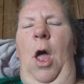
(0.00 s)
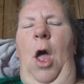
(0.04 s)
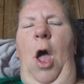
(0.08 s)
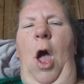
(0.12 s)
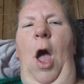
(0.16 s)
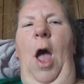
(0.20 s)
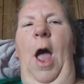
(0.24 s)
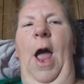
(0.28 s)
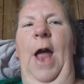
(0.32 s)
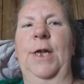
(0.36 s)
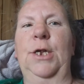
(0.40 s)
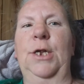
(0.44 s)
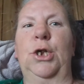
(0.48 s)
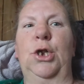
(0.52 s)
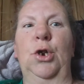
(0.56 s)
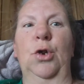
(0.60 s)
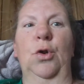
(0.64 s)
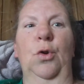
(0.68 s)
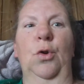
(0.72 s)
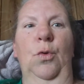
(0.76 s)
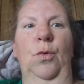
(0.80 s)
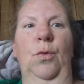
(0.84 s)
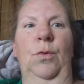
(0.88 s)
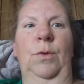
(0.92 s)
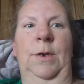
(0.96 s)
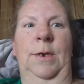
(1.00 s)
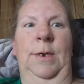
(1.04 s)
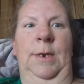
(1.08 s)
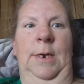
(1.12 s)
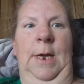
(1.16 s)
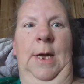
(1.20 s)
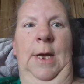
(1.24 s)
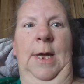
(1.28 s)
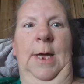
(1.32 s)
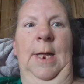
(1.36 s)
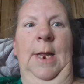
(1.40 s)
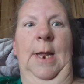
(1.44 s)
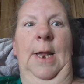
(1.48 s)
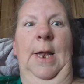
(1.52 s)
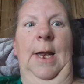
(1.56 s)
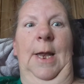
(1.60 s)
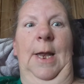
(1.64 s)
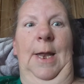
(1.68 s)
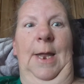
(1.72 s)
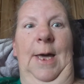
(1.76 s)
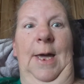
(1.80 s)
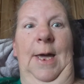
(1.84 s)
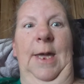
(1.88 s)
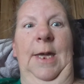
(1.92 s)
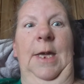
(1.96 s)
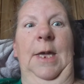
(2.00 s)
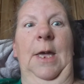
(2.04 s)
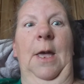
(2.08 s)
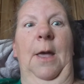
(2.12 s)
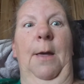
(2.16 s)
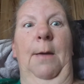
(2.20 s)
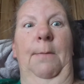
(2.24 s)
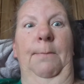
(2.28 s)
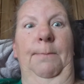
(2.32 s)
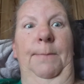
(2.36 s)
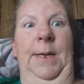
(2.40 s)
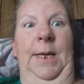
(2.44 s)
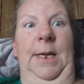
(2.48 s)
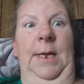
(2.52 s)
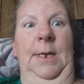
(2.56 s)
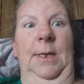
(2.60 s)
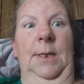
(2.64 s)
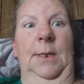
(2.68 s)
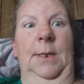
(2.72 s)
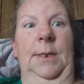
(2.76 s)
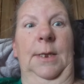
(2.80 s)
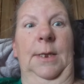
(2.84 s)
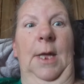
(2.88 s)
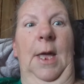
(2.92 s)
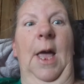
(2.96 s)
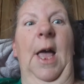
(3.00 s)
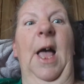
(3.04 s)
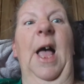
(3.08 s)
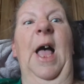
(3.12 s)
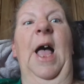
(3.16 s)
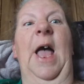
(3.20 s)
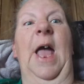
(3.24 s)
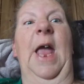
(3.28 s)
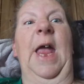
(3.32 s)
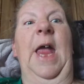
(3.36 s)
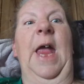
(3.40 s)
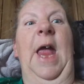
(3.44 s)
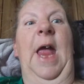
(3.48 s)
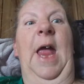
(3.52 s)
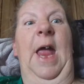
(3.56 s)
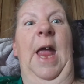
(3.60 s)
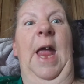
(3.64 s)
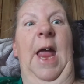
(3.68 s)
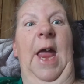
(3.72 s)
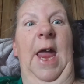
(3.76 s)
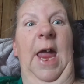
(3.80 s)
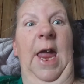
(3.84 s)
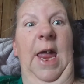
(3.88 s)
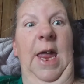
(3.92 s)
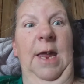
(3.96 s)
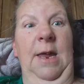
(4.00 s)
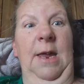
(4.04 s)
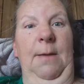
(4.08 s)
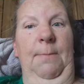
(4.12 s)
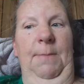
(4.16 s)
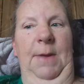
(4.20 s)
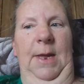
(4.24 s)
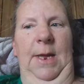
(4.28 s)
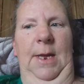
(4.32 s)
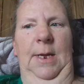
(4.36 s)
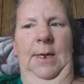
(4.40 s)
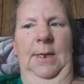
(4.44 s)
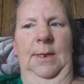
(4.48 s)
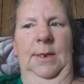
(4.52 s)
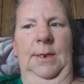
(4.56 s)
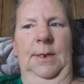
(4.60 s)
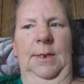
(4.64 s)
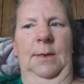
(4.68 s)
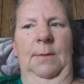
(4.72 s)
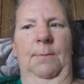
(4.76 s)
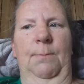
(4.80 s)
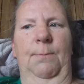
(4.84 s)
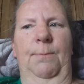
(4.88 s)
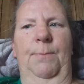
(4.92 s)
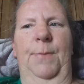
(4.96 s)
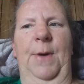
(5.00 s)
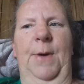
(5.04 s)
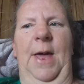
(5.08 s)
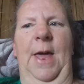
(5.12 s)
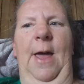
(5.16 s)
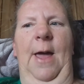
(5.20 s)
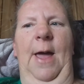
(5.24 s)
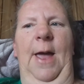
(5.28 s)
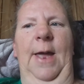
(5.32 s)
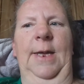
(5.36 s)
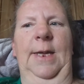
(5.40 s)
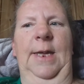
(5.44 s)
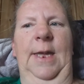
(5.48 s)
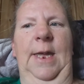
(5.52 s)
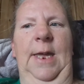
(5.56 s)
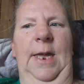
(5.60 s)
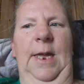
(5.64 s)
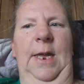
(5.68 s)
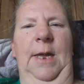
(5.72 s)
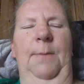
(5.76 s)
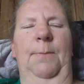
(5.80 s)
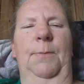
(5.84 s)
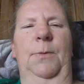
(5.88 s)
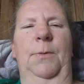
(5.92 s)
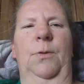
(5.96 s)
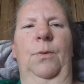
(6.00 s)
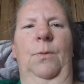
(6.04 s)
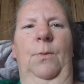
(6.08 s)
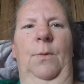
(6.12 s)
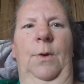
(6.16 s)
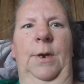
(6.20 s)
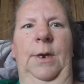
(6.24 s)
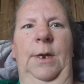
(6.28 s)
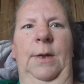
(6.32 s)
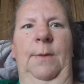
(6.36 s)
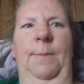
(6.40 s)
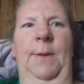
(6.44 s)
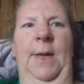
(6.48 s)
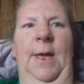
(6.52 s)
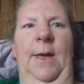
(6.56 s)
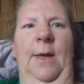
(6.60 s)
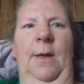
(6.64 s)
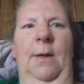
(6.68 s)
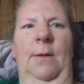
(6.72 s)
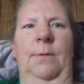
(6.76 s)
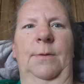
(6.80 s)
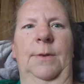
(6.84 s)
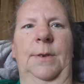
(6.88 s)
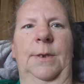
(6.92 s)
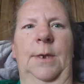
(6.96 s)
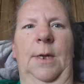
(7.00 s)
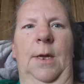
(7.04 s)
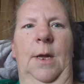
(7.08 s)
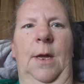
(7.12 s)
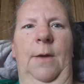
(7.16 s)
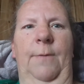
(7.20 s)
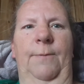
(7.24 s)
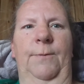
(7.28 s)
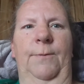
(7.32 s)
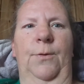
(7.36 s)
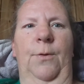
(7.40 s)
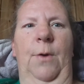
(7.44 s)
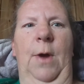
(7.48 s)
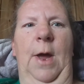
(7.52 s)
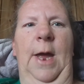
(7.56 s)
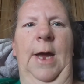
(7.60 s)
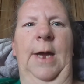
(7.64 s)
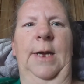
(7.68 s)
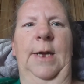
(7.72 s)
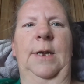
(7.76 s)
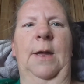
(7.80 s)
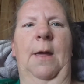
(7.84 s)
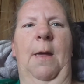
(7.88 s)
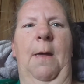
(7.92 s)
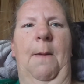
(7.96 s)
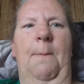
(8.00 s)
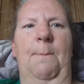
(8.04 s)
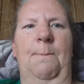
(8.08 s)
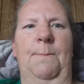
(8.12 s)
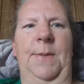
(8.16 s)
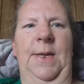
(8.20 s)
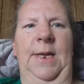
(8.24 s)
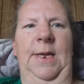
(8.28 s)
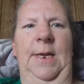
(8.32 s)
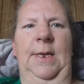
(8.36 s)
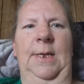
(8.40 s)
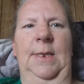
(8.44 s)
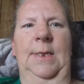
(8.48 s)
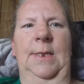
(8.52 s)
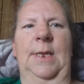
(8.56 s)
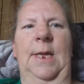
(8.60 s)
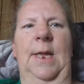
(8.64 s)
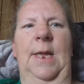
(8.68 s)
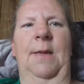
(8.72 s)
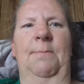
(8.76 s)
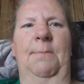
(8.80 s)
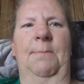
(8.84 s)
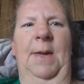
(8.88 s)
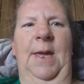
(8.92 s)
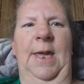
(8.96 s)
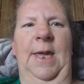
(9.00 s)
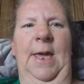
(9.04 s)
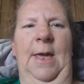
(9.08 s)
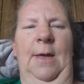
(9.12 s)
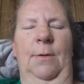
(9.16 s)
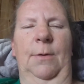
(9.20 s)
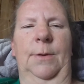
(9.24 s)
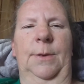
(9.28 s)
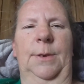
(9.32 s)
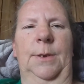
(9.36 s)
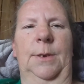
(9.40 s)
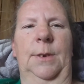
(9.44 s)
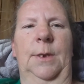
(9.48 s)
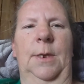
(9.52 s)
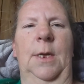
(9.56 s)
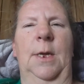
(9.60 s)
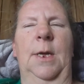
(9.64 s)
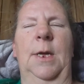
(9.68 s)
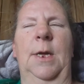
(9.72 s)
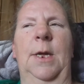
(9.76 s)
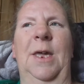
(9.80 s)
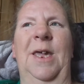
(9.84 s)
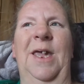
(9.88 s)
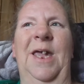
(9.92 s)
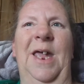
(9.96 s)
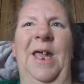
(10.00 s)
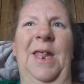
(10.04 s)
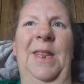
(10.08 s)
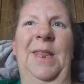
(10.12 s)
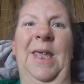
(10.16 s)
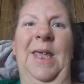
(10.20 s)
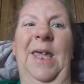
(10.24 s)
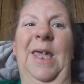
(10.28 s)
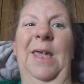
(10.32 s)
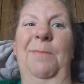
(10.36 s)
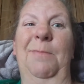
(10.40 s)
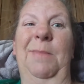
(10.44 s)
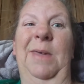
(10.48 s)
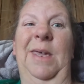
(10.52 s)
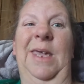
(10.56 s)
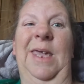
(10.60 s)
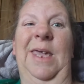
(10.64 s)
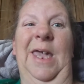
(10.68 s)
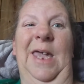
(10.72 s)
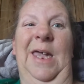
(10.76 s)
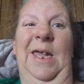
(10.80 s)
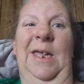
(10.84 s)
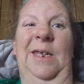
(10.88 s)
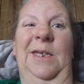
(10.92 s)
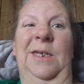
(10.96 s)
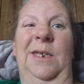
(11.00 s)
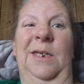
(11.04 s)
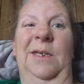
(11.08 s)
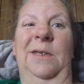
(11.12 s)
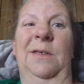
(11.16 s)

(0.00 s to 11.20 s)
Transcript: I do not like beans. I hate beans. But I keep 20 pounds of dried beans in my house. And they can be canned,